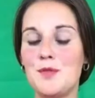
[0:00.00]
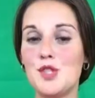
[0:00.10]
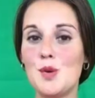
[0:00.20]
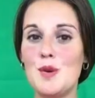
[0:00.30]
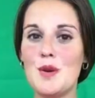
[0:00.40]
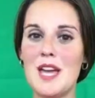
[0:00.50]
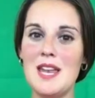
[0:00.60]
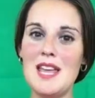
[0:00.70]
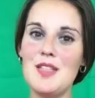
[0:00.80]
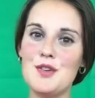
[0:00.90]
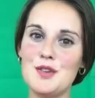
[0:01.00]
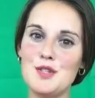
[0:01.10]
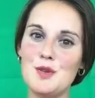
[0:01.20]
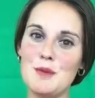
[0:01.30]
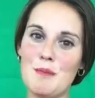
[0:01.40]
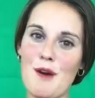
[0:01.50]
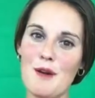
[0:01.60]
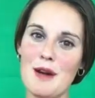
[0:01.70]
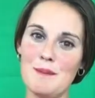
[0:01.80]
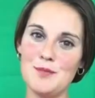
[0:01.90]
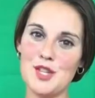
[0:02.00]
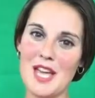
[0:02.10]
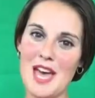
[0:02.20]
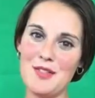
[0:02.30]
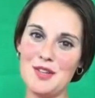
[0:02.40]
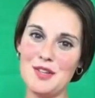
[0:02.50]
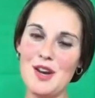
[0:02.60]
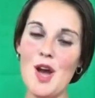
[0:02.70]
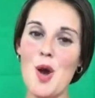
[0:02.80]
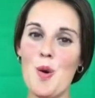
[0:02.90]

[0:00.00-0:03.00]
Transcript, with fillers: So you can either do the program together